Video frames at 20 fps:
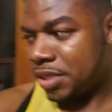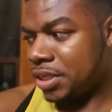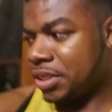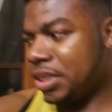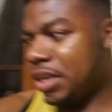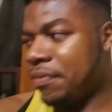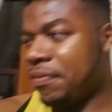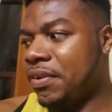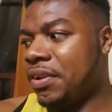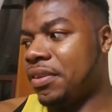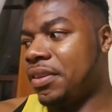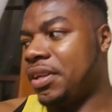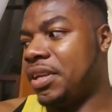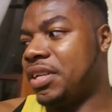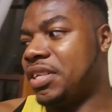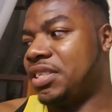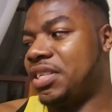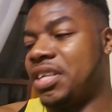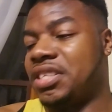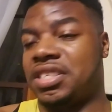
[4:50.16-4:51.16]
Definitely. He
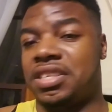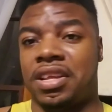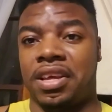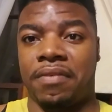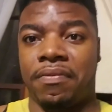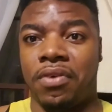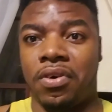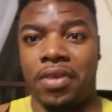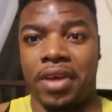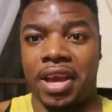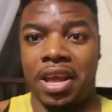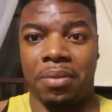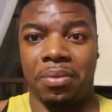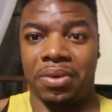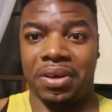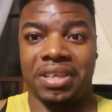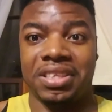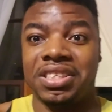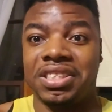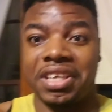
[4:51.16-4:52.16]
just gets in like full animal
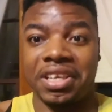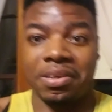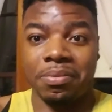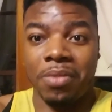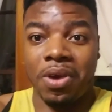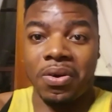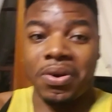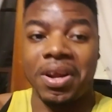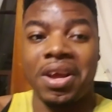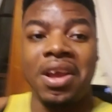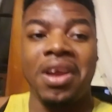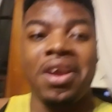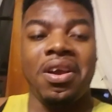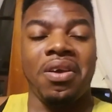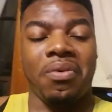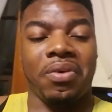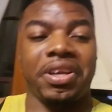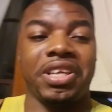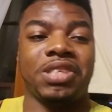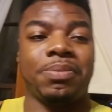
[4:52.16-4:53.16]
instinct mode
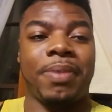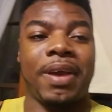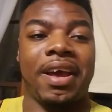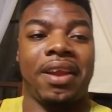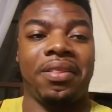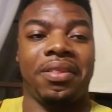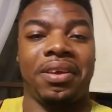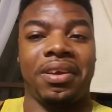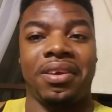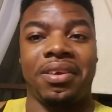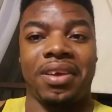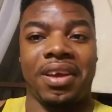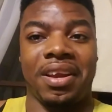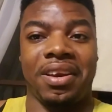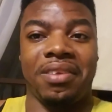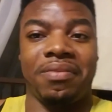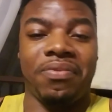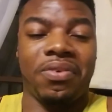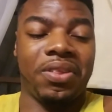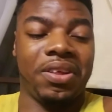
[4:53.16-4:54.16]
when he's battling
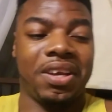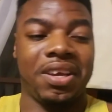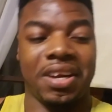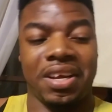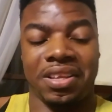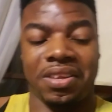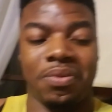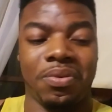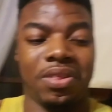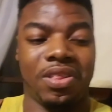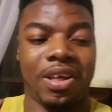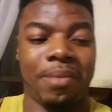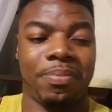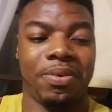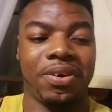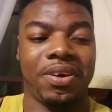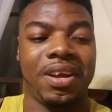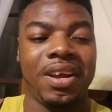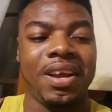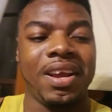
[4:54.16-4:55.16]
and fully connected with
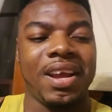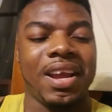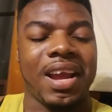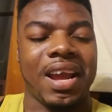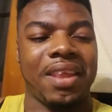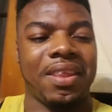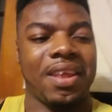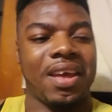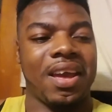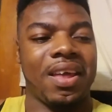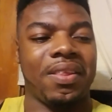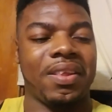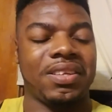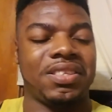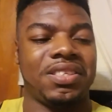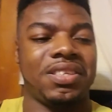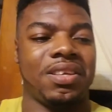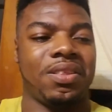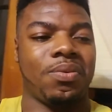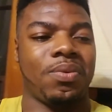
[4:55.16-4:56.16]
Leopard. And then, let's
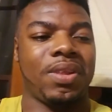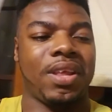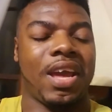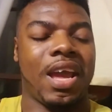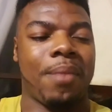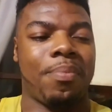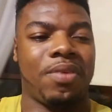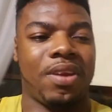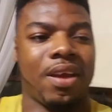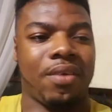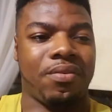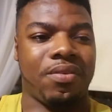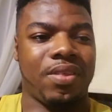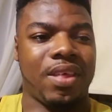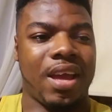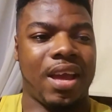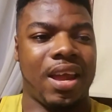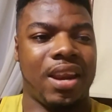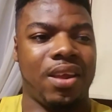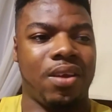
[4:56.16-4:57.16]
see, the one that happened after
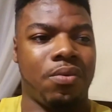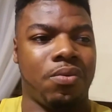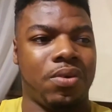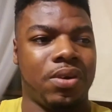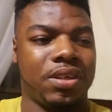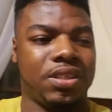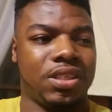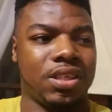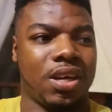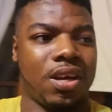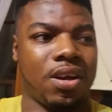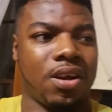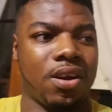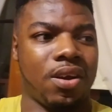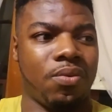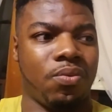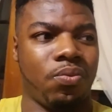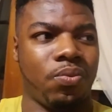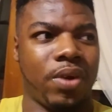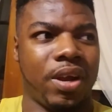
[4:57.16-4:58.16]
that, it was
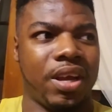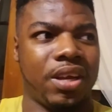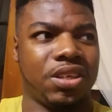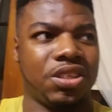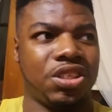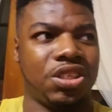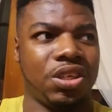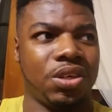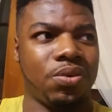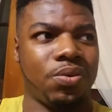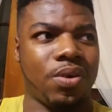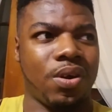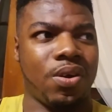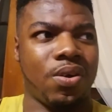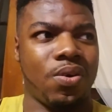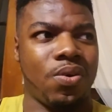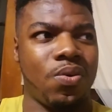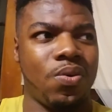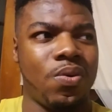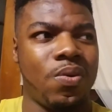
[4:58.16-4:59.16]

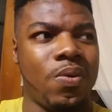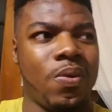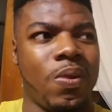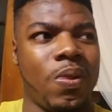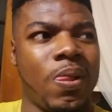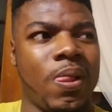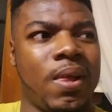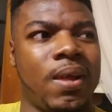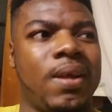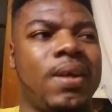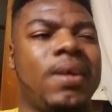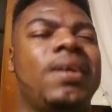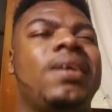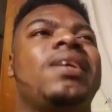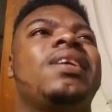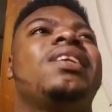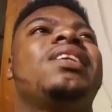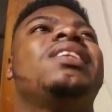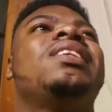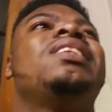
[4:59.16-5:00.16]
Ranjiro
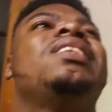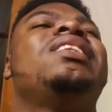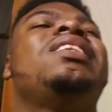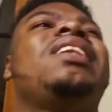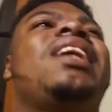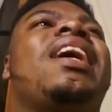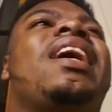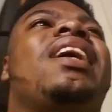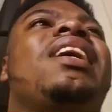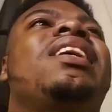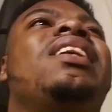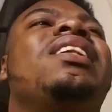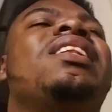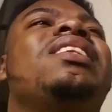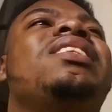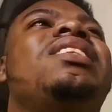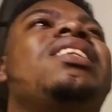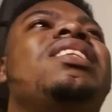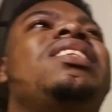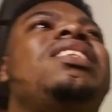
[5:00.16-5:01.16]
yeah,
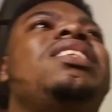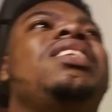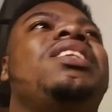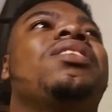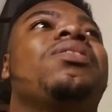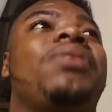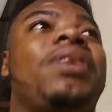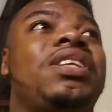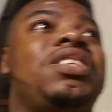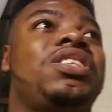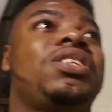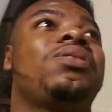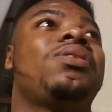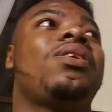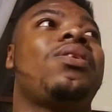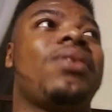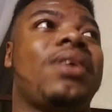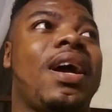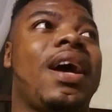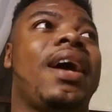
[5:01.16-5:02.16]
let's see here.
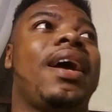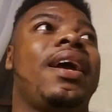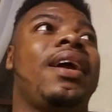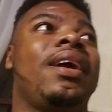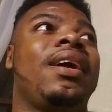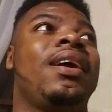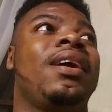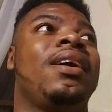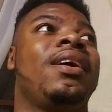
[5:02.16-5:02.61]
Ranjiro, Kai,